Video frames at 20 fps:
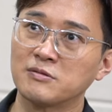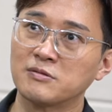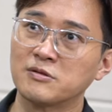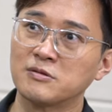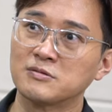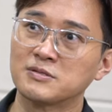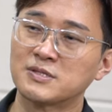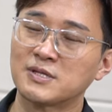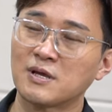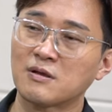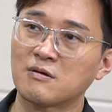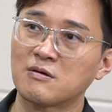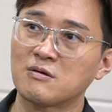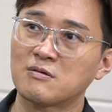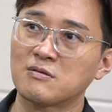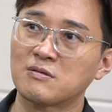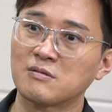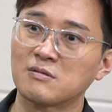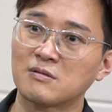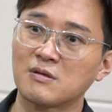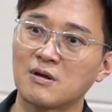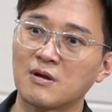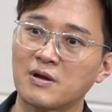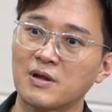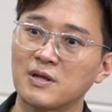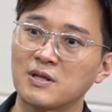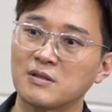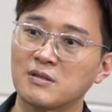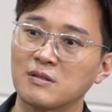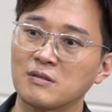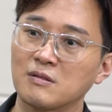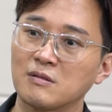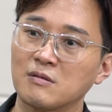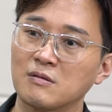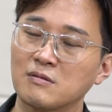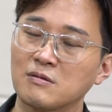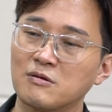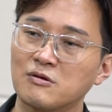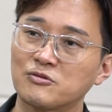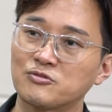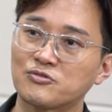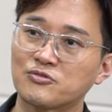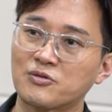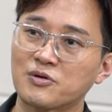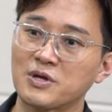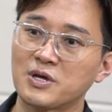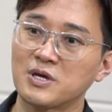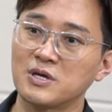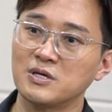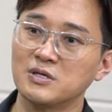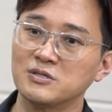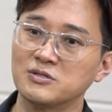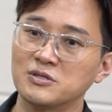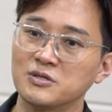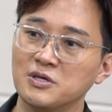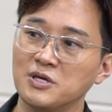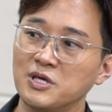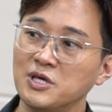the second target country is